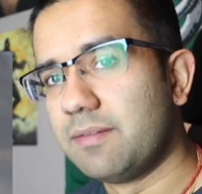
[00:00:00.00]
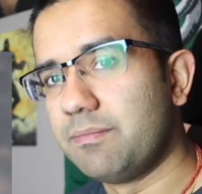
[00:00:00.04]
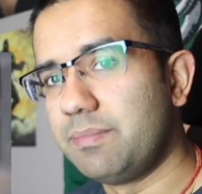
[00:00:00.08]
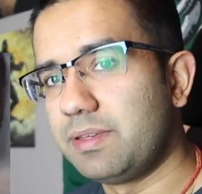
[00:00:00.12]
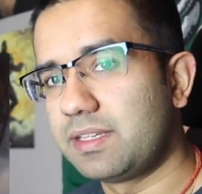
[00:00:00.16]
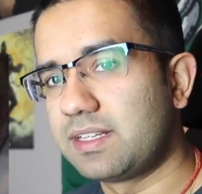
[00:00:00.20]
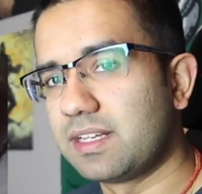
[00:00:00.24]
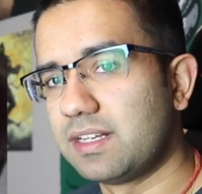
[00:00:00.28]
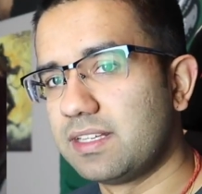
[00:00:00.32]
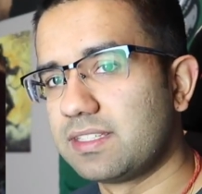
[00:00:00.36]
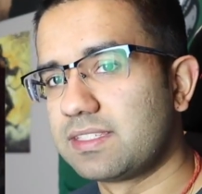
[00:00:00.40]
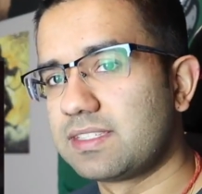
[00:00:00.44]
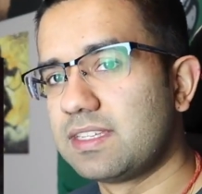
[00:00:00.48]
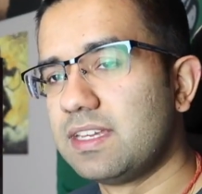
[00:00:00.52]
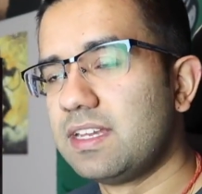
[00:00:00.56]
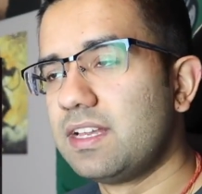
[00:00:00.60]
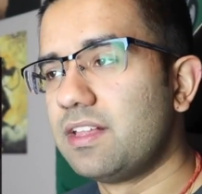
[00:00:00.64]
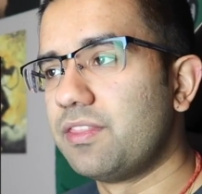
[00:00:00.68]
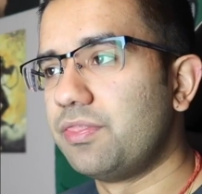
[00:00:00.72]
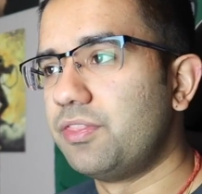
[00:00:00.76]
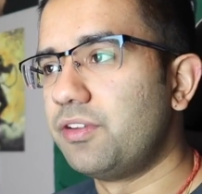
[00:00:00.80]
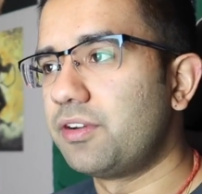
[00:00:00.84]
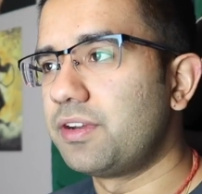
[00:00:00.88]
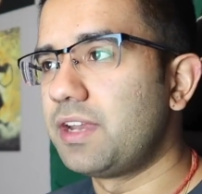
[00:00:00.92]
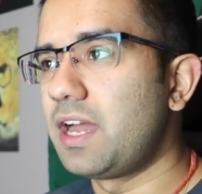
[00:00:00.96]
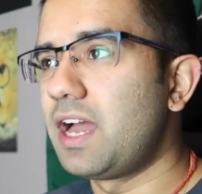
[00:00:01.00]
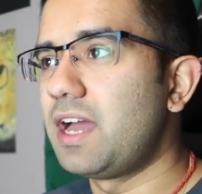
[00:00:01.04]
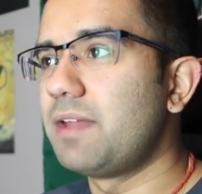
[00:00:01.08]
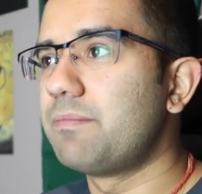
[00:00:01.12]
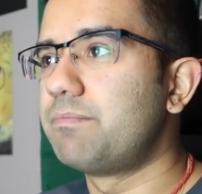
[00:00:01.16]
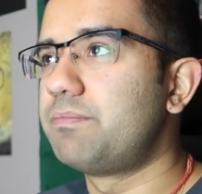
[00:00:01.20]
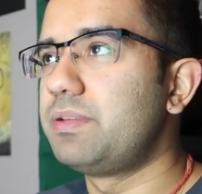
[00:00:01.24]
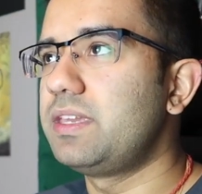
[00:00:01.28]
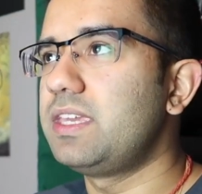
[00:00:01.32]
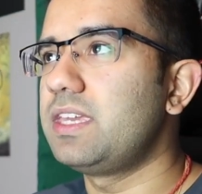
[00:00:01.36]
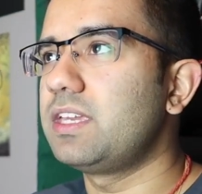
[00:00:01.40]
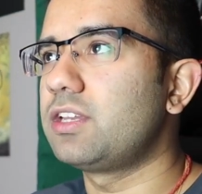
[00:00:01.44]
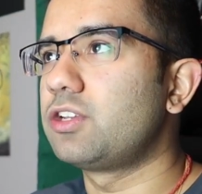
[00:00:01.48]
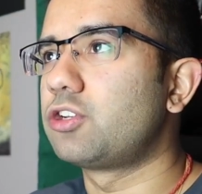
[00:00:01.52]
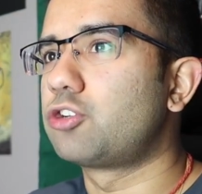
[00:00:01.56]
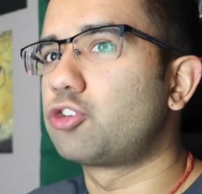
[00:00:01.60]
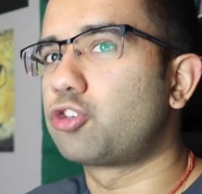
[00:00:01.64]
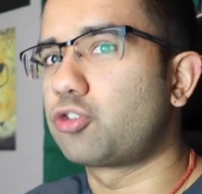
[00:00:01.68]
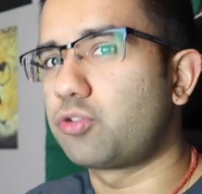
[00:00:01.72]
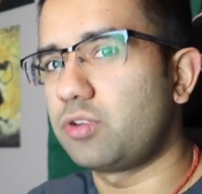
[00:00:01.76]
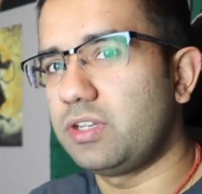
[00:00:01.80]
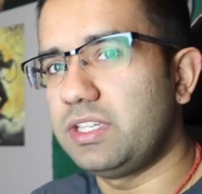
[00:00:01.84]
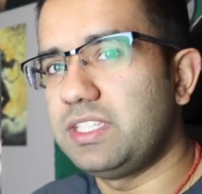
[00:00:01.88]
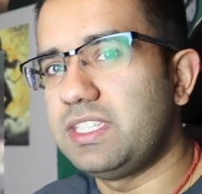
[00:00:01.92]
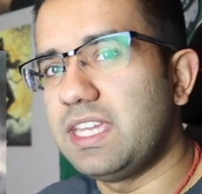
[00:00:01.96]
because they're not being
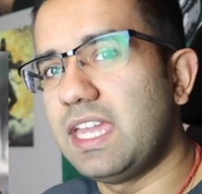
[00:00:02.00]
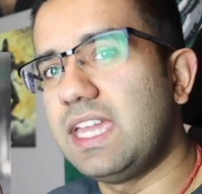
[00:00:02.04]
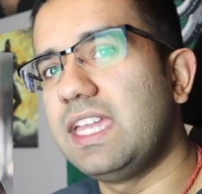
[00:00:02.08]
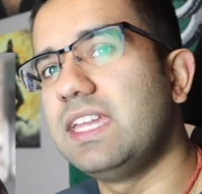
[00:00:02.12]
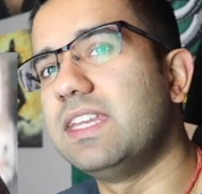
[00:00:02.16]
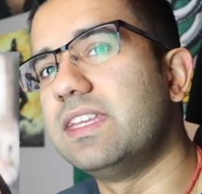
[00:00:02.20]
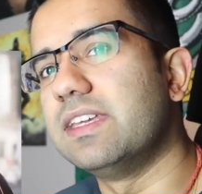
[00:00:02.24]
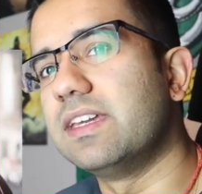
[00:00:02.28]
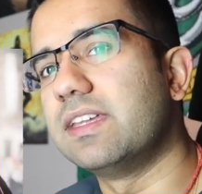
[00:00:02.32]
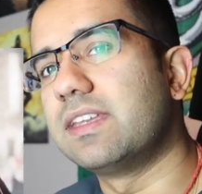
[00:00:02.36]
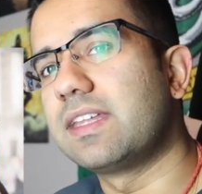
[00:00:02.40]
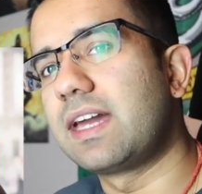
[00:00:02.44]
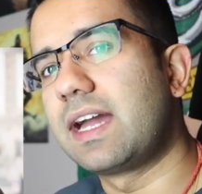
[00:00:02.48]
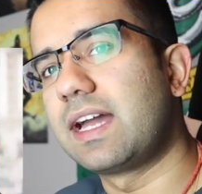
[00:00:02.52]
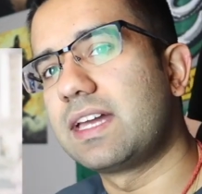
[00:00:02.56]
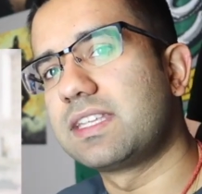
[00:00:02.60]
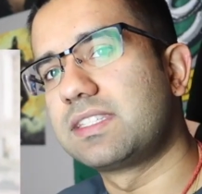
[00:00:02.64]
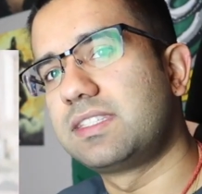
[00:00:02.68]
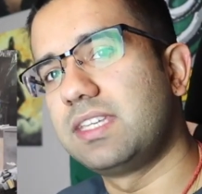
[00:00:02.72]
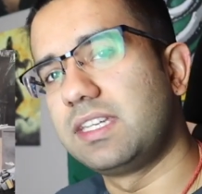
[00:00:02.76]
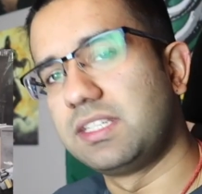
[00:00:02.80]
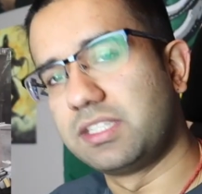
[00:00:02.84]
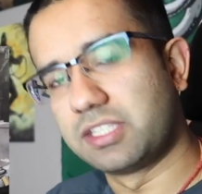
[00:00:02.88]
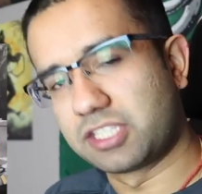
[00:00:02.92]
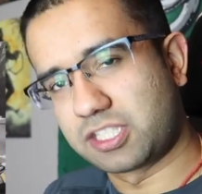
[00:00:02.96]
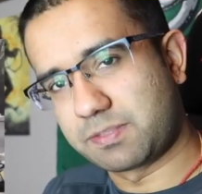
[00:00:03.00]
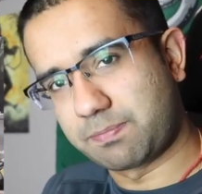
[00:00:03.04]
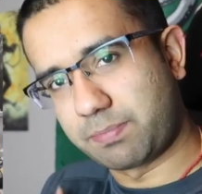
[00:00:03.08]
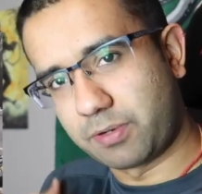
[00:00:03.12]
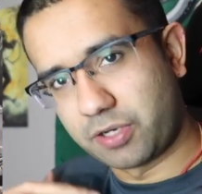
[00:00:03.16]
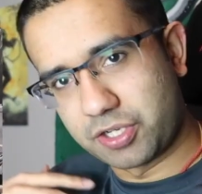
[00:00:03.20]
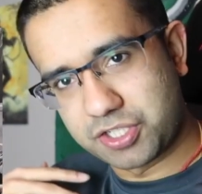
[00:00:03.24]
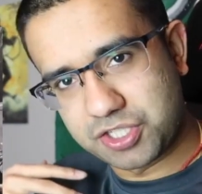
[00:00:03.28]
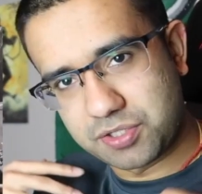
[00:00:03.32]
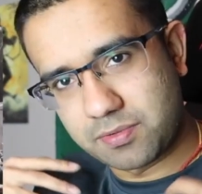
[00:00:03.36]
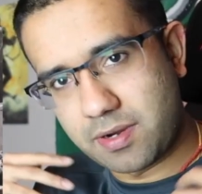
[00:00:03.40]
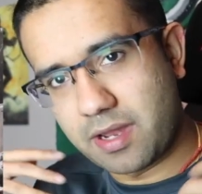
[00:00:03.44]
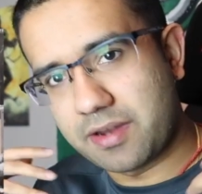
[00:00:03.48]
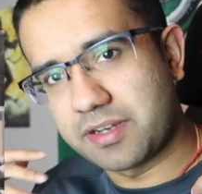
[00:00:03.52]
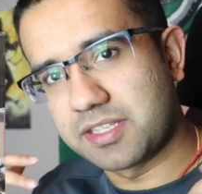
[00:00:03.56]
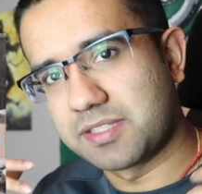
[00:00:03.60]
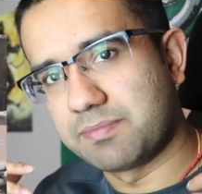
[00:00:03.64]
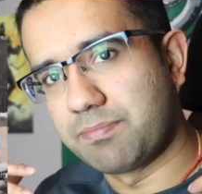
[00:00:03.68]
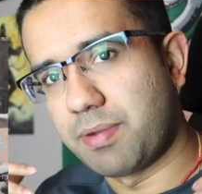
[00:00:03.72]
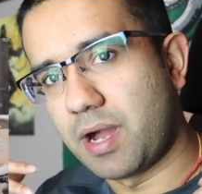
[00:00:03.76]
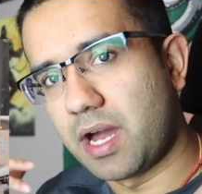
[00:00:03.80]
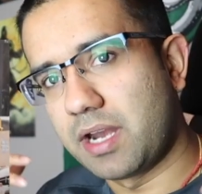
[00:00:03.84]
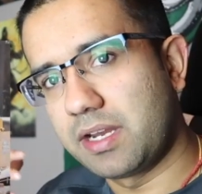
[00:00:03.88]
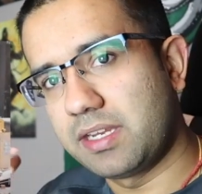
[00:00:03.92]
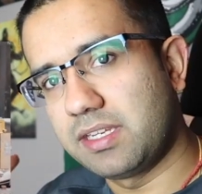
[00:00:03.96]
created as they disperse around his
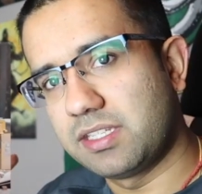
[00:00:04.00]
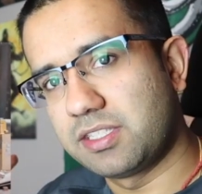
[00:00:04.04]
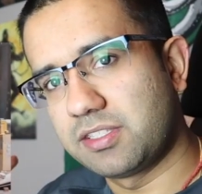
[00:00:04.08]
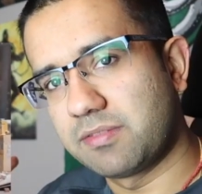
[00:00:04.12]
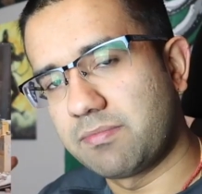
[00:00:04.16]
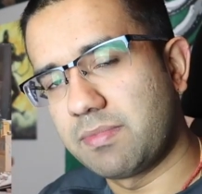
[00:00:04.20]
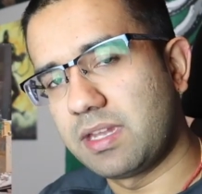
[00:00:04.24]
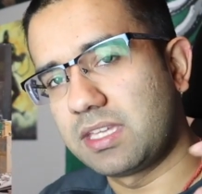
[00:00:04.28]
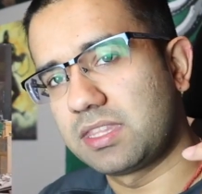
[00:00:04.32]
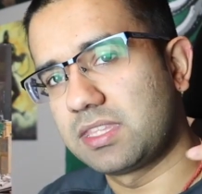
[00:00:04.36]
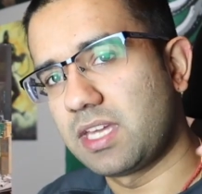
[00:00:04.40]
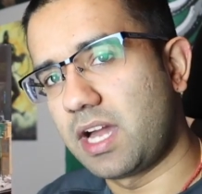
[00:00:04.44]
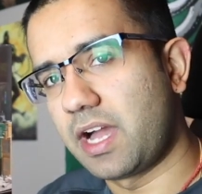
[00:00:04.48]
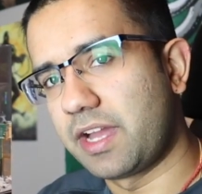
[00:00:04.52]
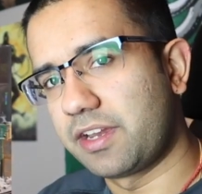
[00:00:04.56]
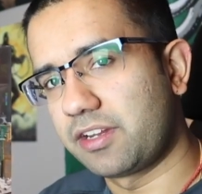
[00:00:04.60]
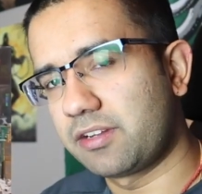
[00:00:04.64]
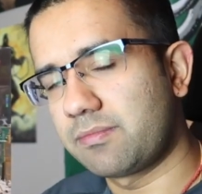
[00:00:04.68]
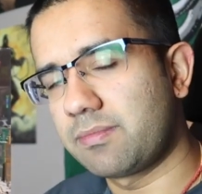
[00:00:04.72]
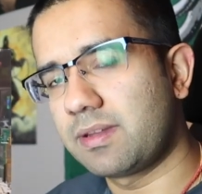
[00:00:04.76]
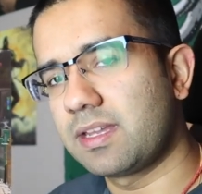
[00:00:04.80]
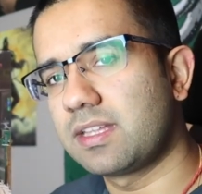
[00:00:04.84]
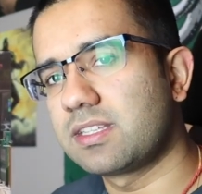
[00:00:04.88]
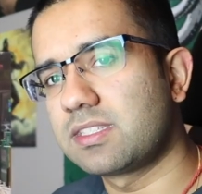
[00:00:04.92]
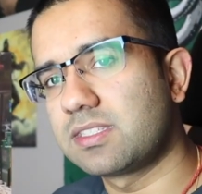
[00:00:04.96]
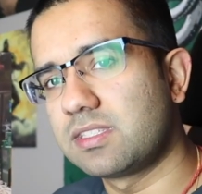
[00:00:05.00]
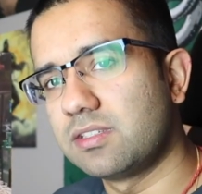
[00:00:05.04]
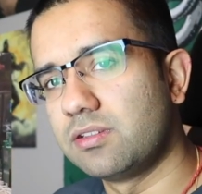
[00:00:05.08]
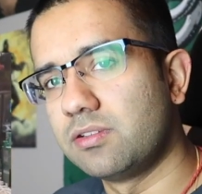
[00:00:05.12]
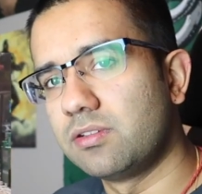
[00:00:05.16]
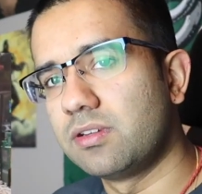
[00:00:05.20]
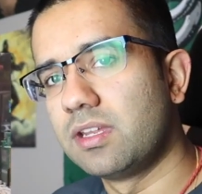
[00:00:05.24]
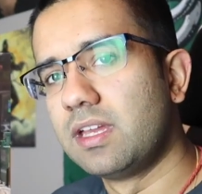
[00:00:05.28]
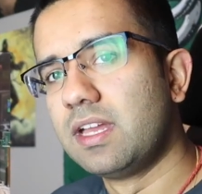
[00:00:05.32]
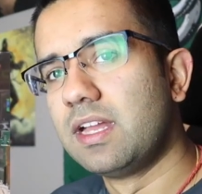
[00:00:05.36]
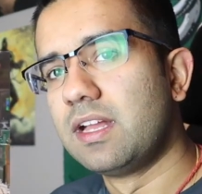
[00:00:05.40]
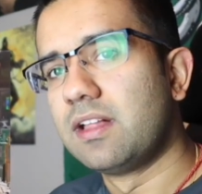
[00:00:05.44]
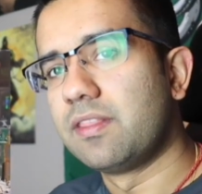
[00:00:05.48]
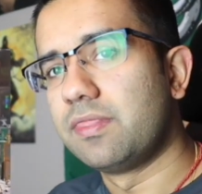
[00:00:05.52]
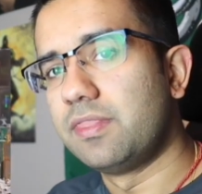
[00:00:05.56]
body to make the Iron Man suit.